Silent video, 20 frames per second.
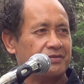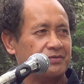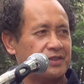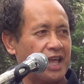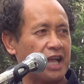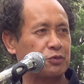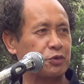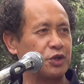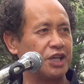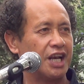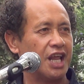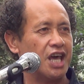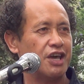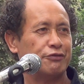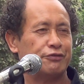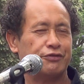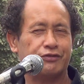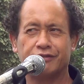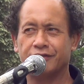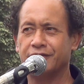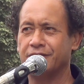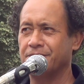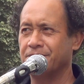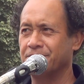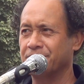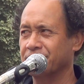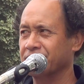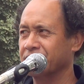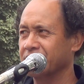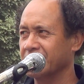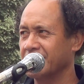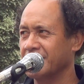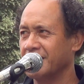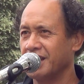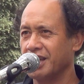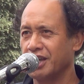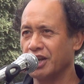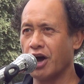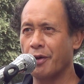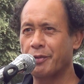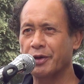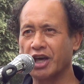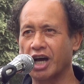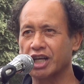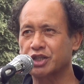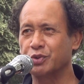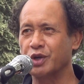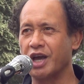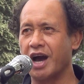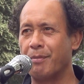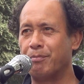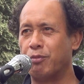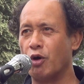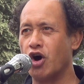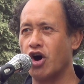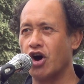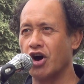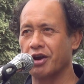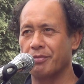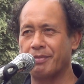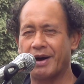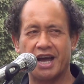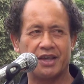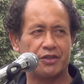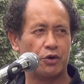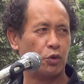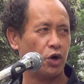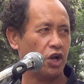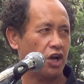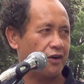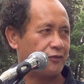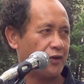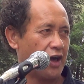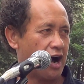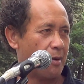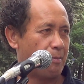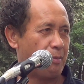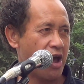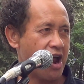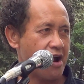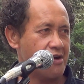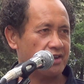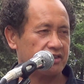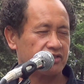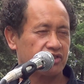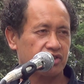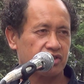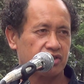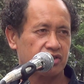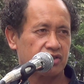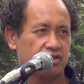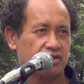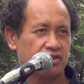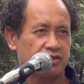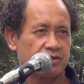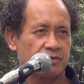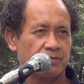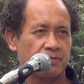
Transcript: that we live. You know, because we are born by the will of our parents.